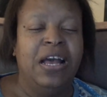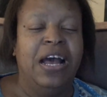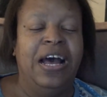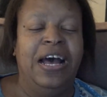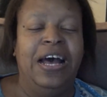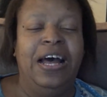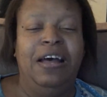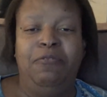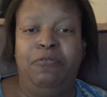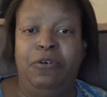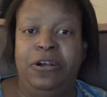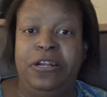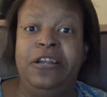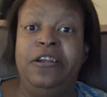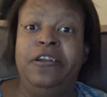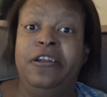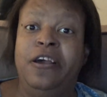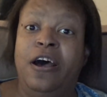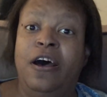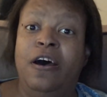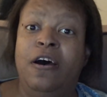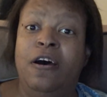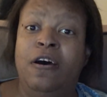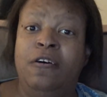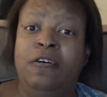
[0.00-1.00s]
I want to
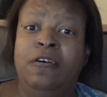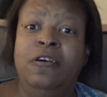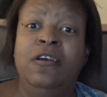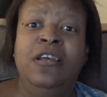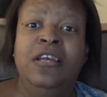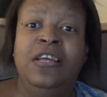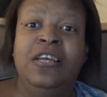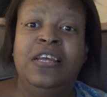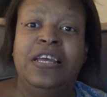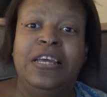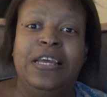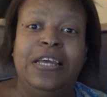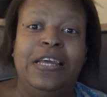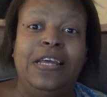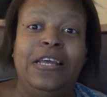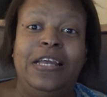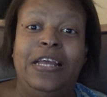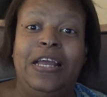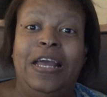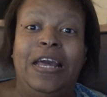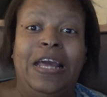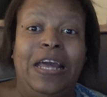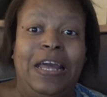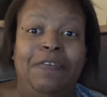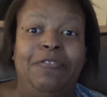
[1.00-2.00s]
know
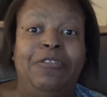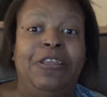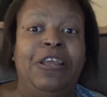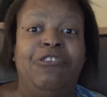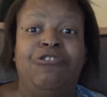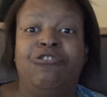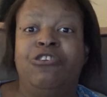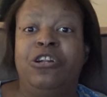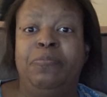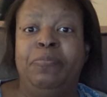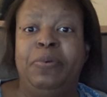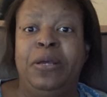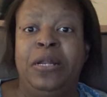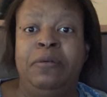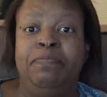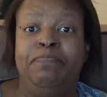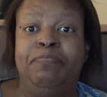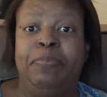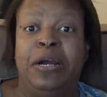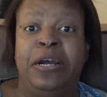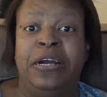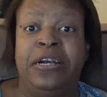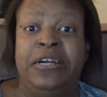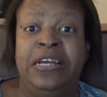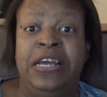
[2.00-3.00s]
if there's going to be any
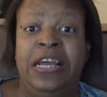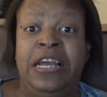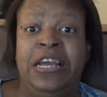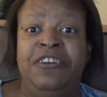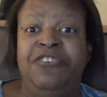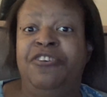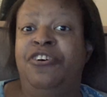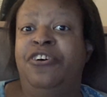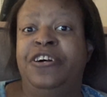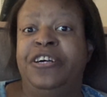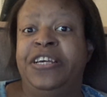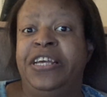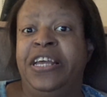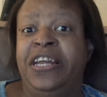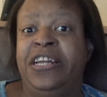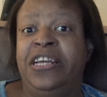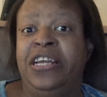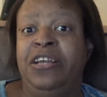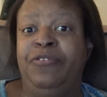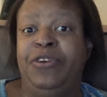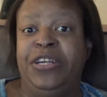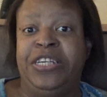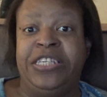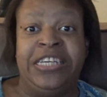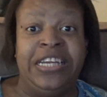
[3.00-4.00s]
burn-in or
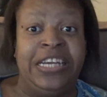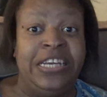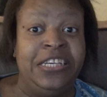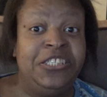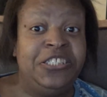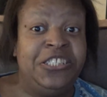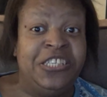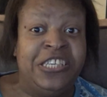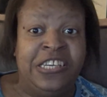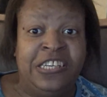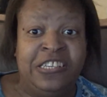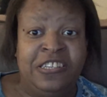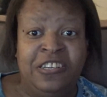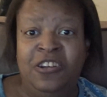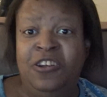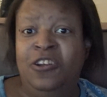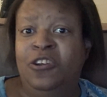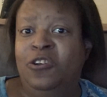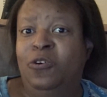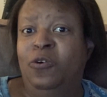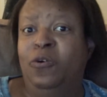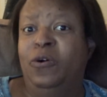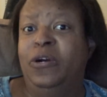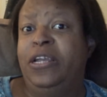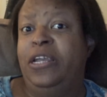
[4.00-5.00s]
any retention
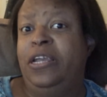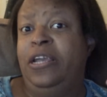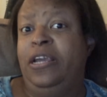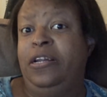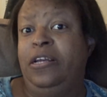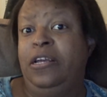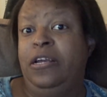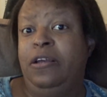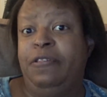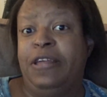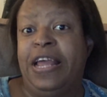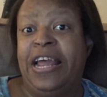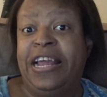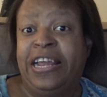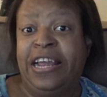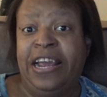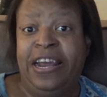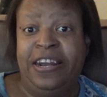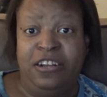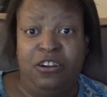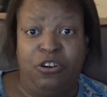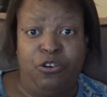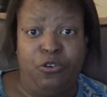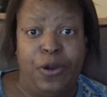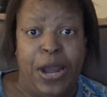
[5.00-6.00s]
or any of that
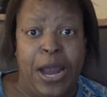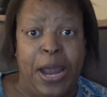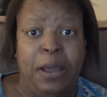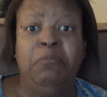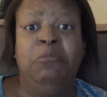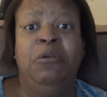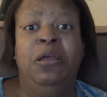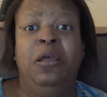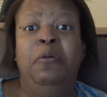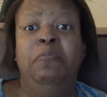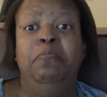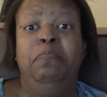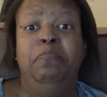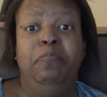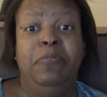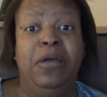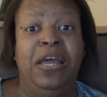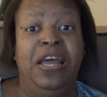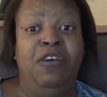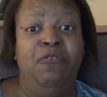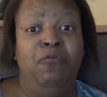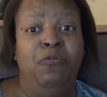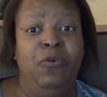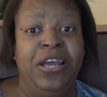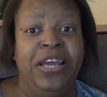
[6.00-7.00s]
kind of crap.
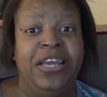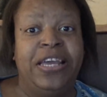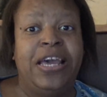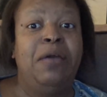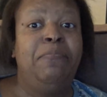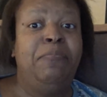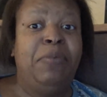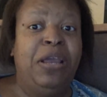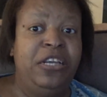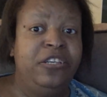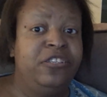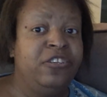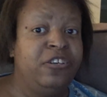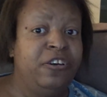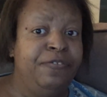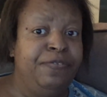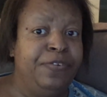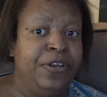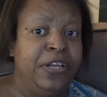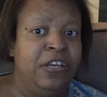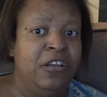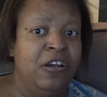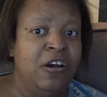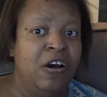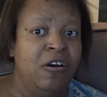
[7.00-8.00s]
Midweek, I may do a
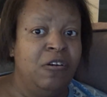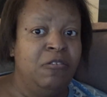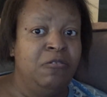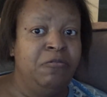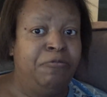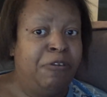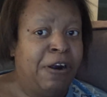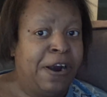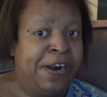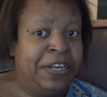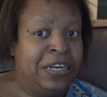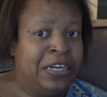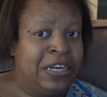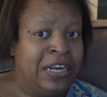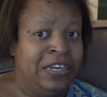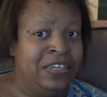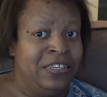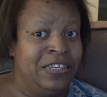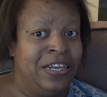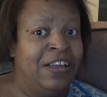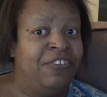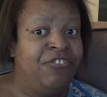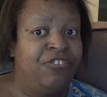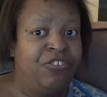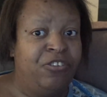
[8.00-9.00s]
video probably
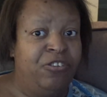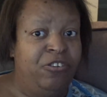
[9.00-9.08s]
like next